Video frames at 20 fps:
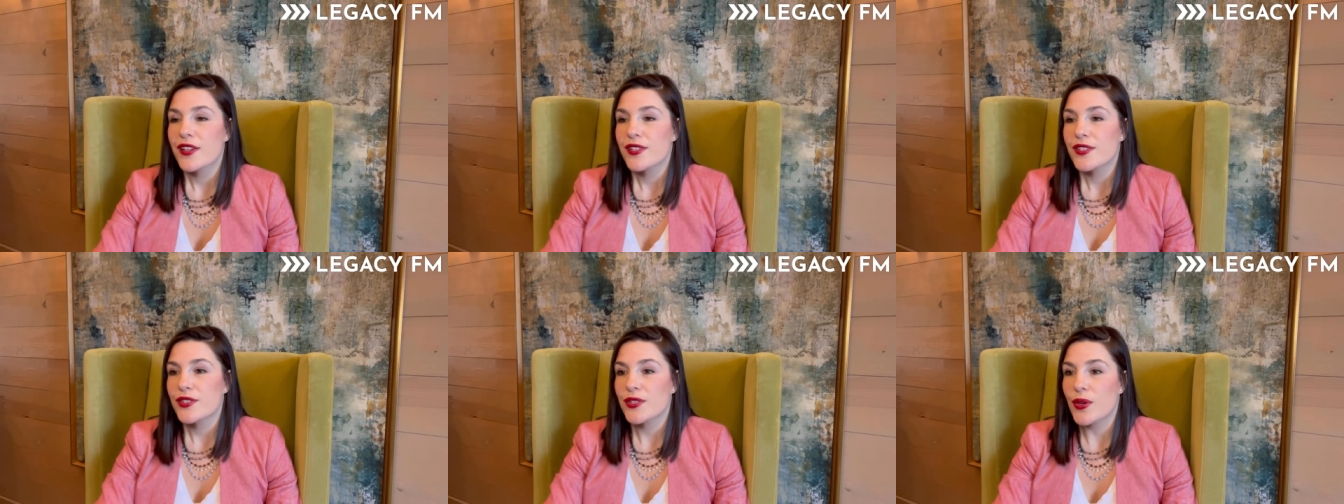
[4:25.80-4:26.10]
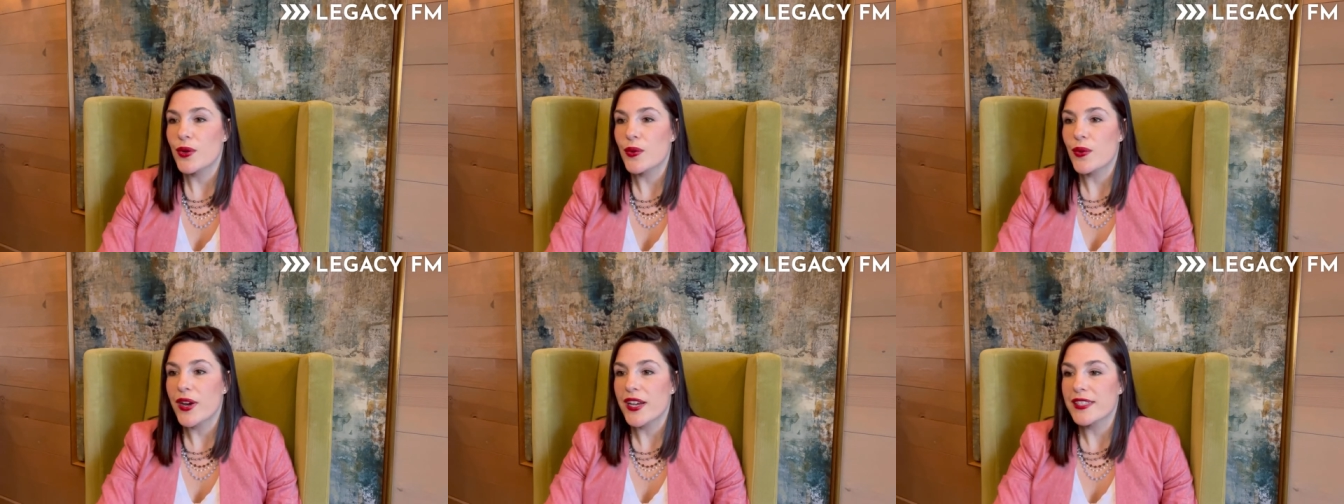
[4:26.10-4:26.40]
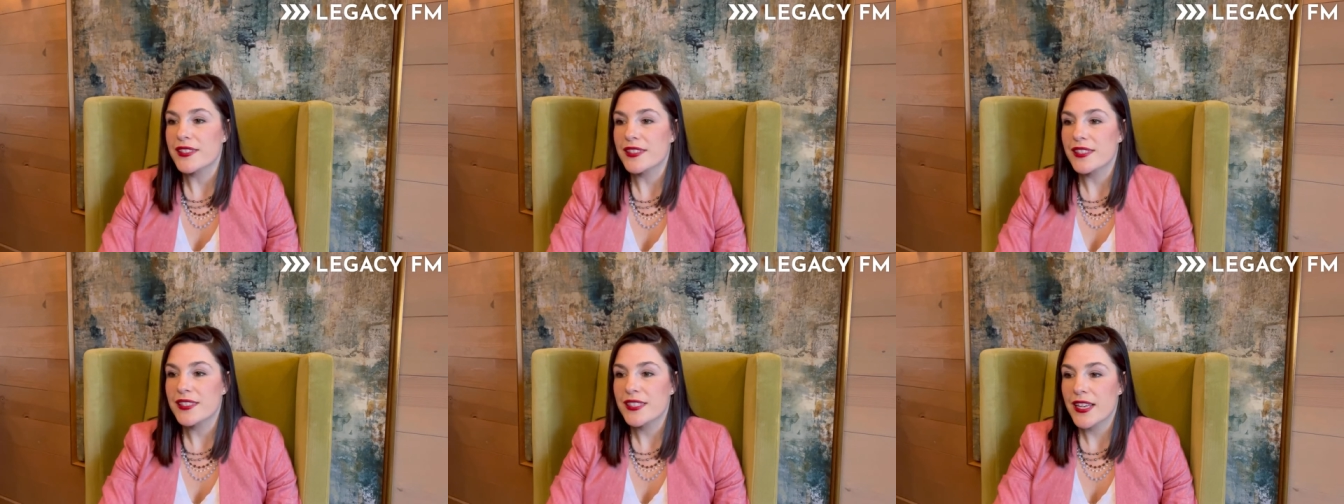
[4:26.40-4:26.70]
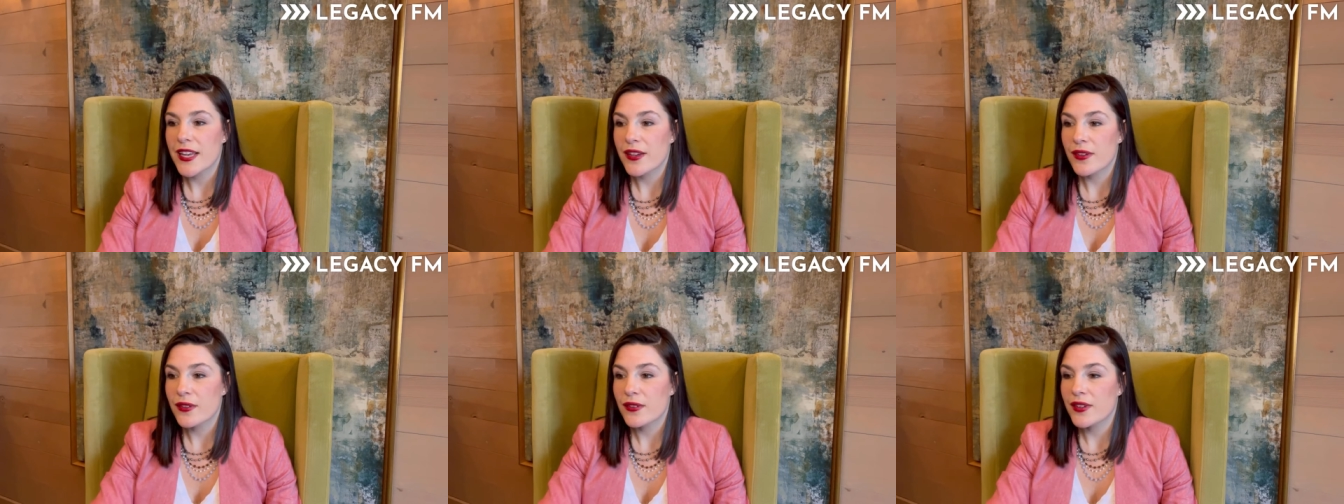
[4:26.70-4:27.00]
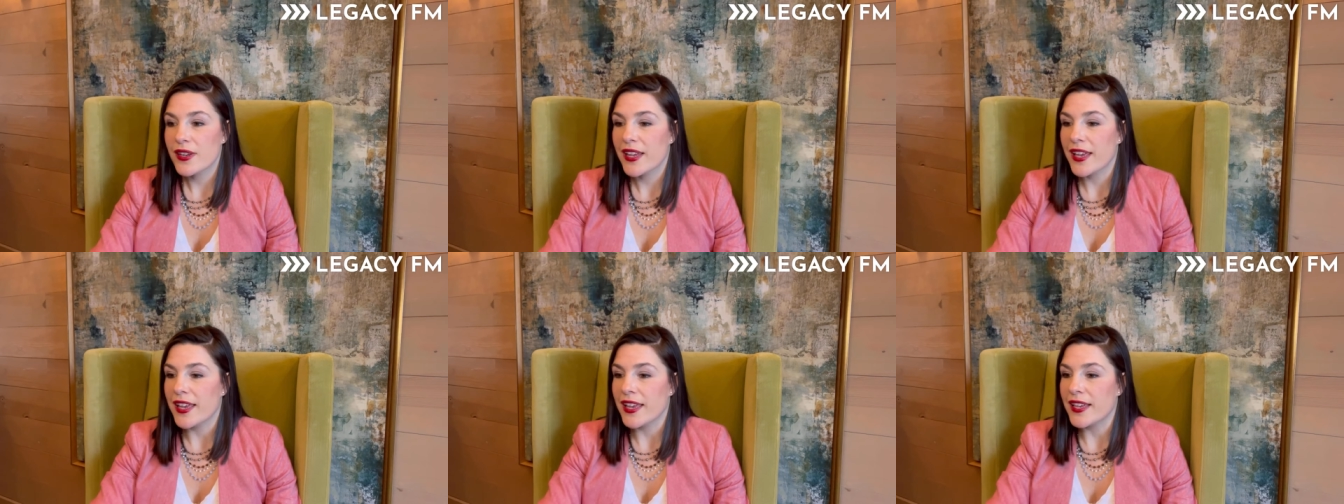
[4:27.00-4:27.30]
So I sit down,
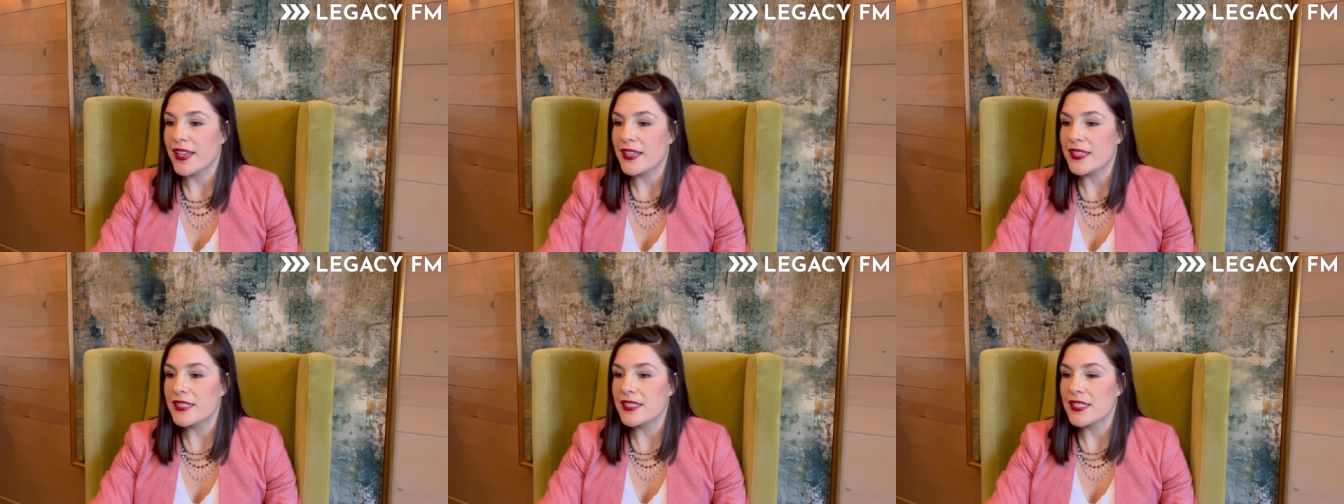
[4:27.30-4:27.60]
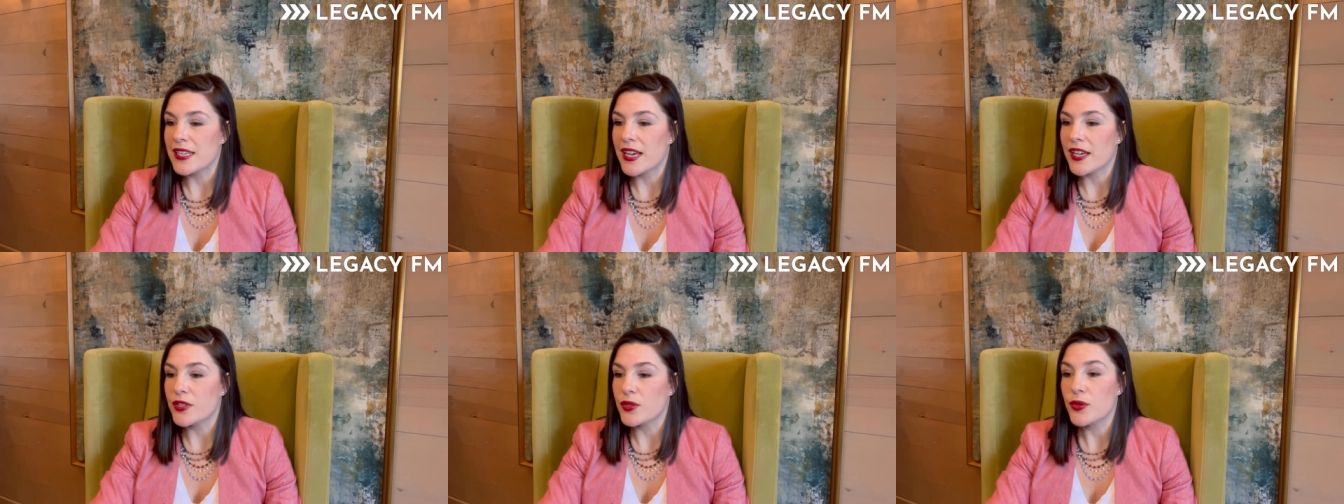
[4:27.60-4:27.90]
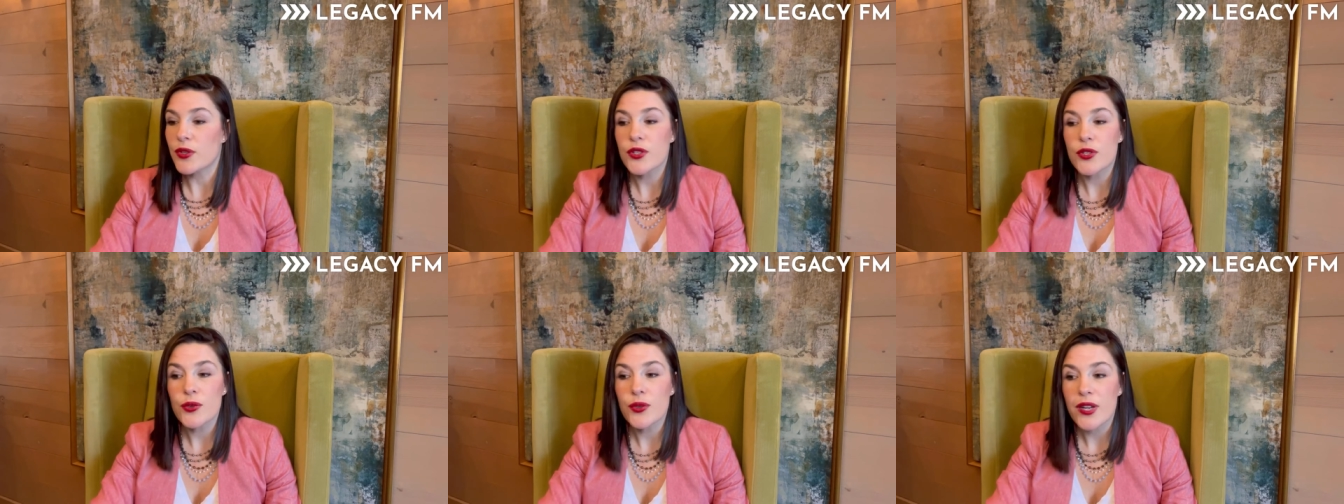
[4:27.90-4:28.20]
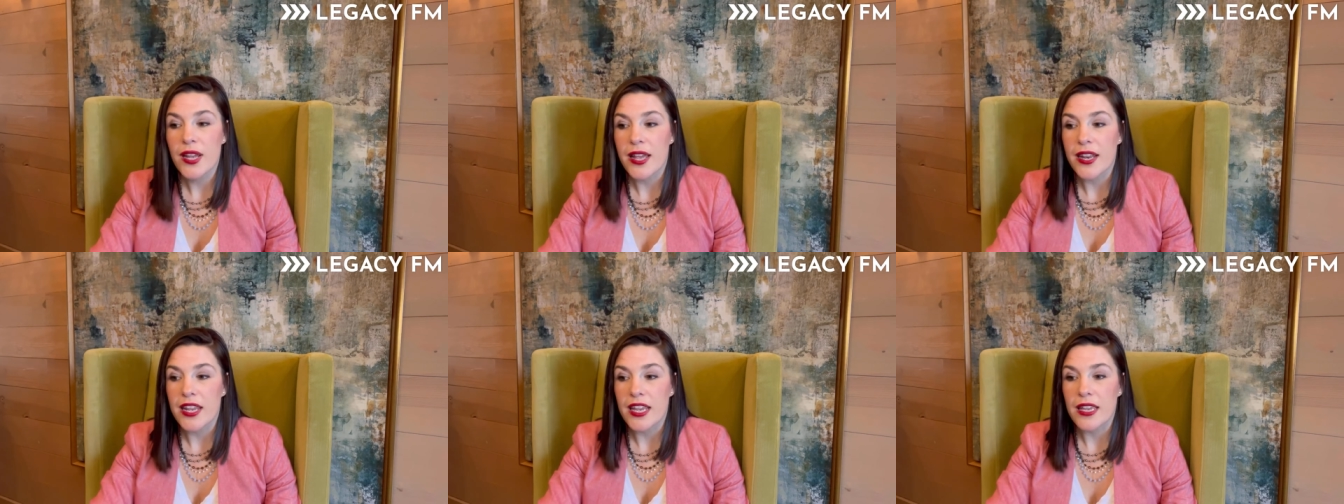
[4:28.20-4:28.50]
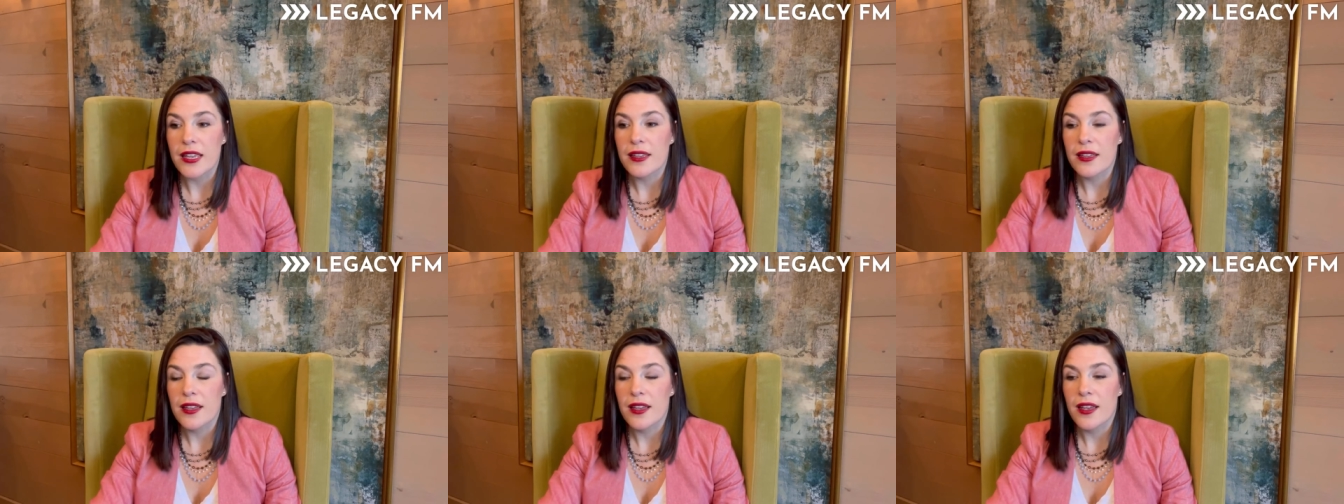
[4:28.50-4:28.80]
and uh, you can do it at
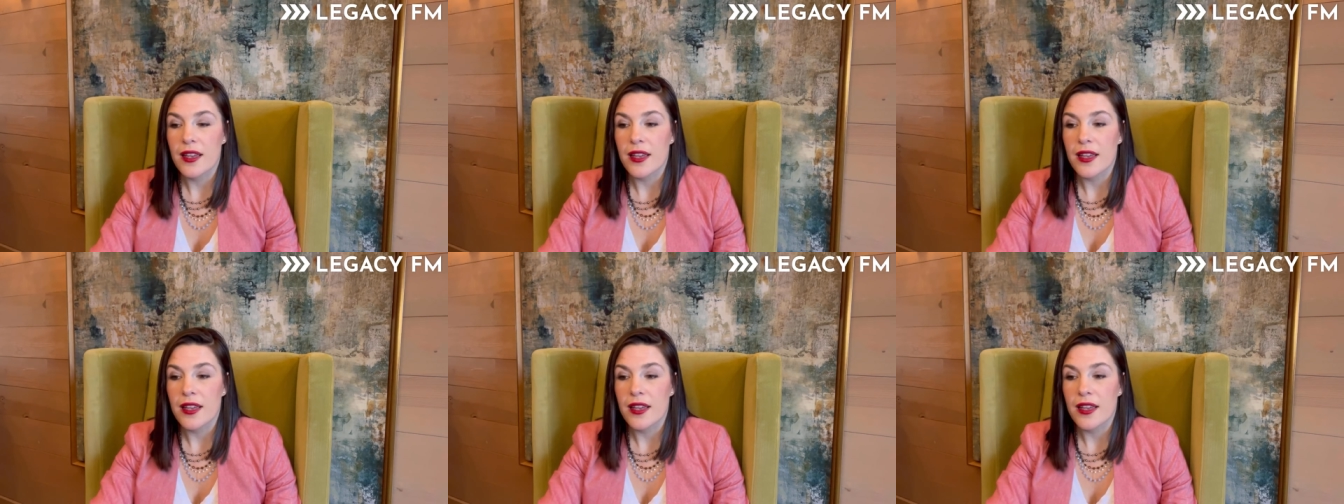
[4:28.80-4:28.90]
a,